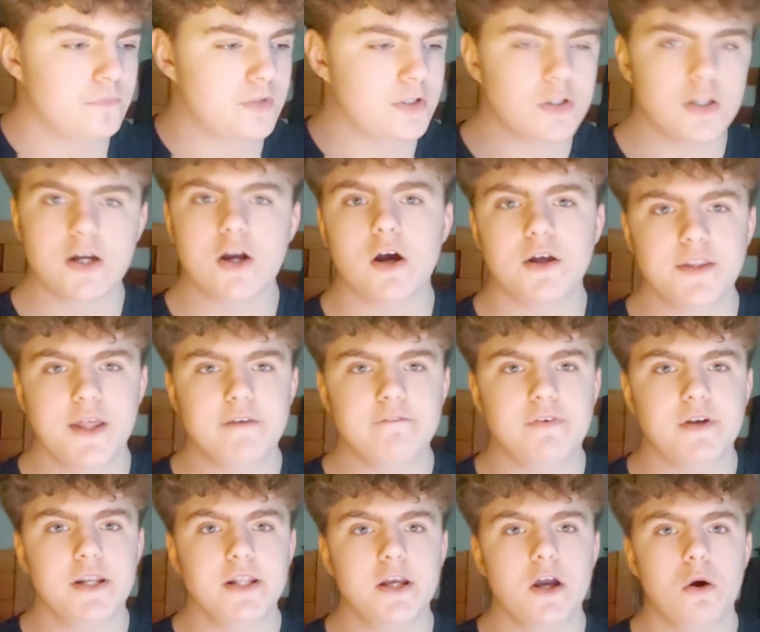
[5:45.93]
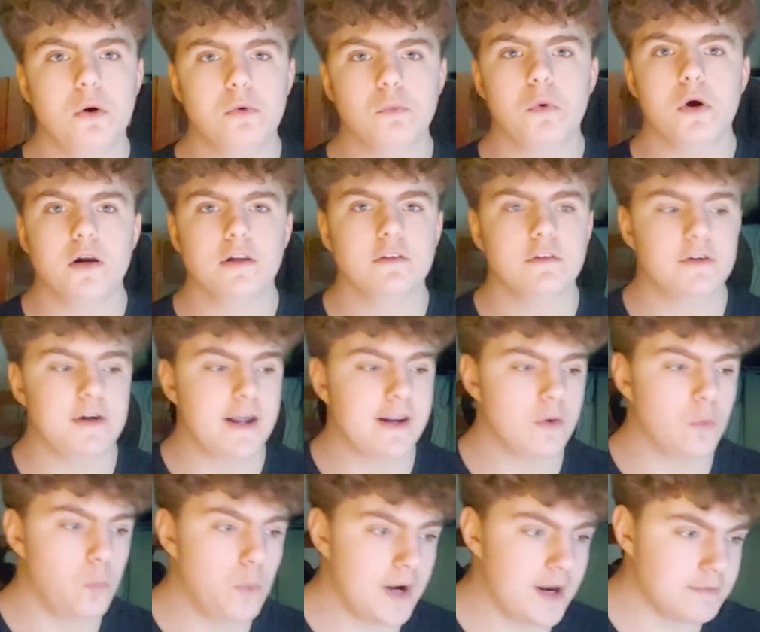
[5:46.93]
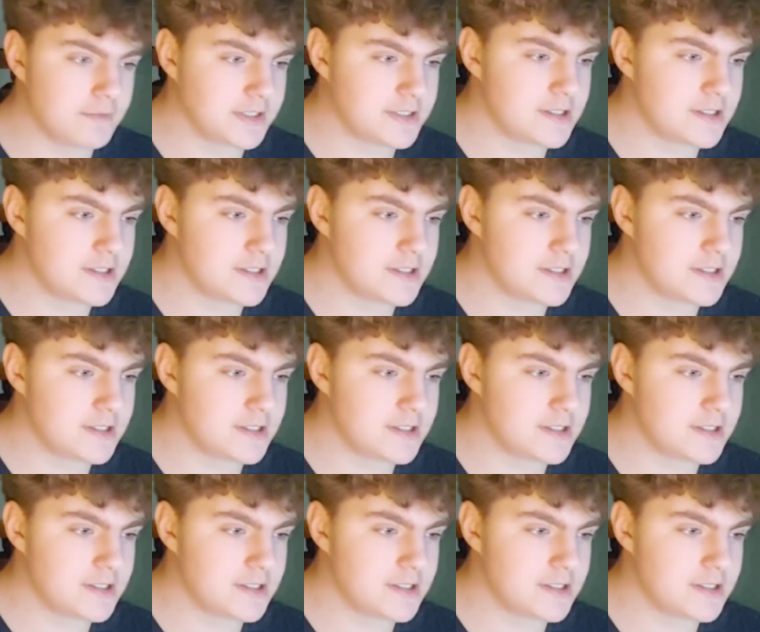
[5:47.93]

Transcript: click on that video and want to learn how to win every